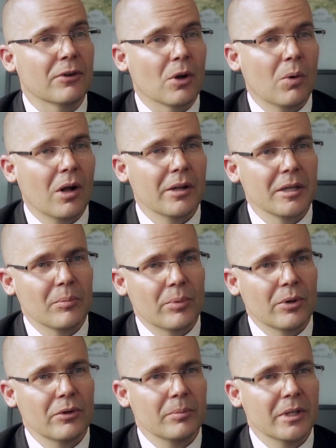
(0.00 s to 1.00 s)
for quality
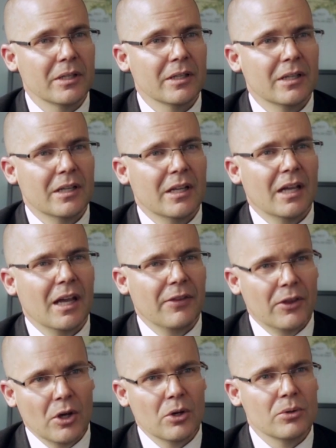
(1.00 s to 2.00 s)
improvement,
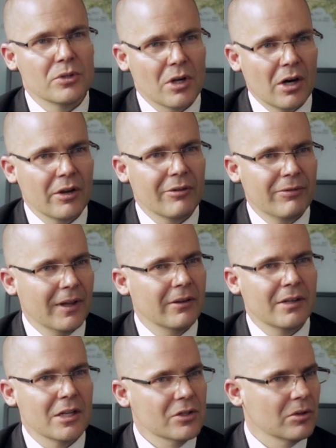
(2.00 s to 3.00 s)
and those are the
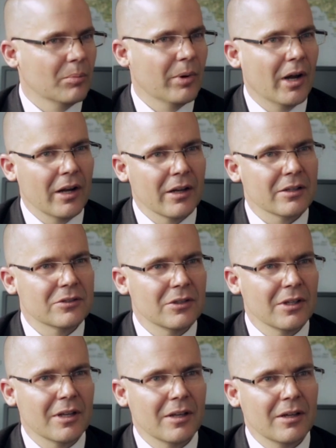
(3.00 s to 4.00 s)
foundational products
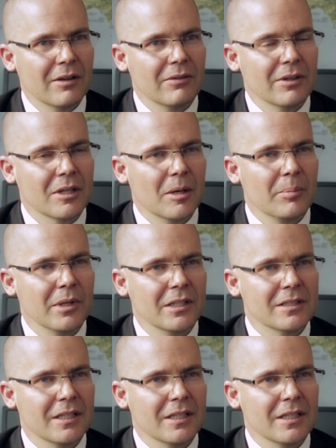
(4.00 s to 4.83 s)
of the company